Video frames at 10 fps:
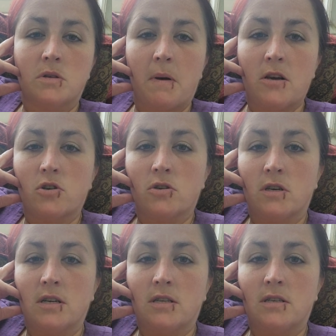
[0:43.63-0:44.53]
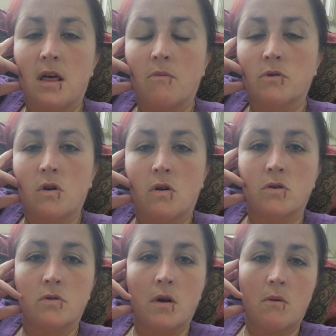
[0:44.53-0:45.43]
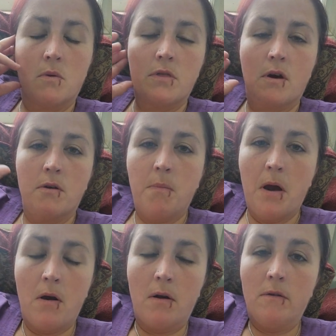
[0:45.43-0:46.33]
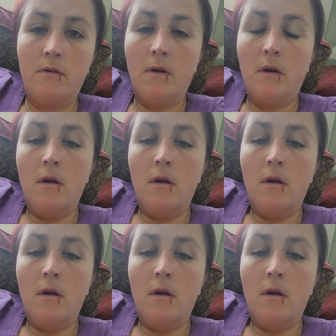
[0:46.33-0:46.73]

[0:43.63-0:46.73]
special needs that was also there without a parent.